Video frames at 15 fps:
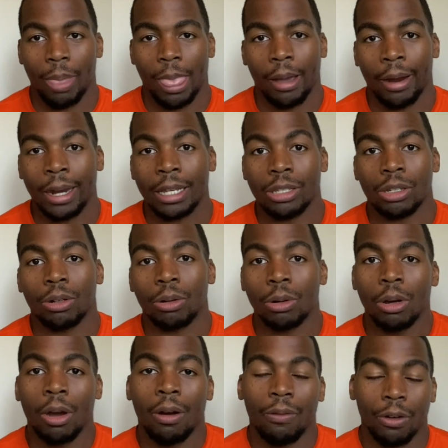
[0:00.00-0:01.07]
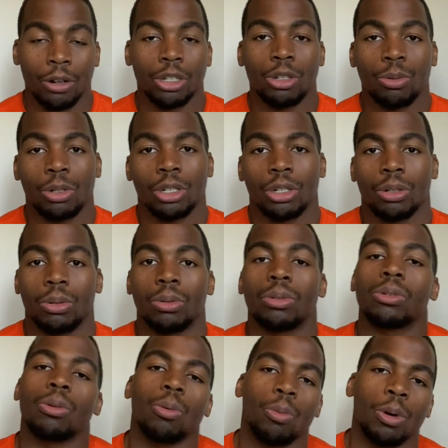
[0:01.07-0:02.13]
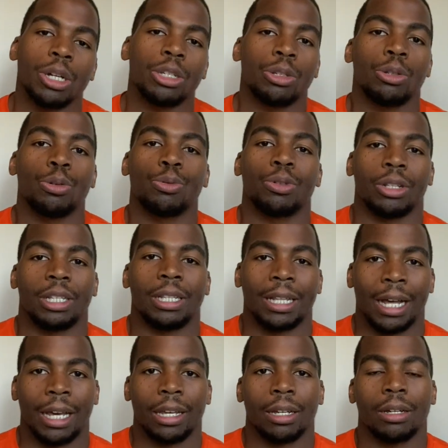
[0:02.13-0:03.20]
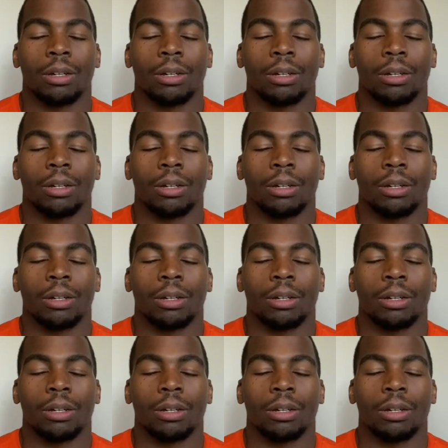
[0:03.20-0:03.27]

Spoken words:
All right. So first you want to choose, what do you really like?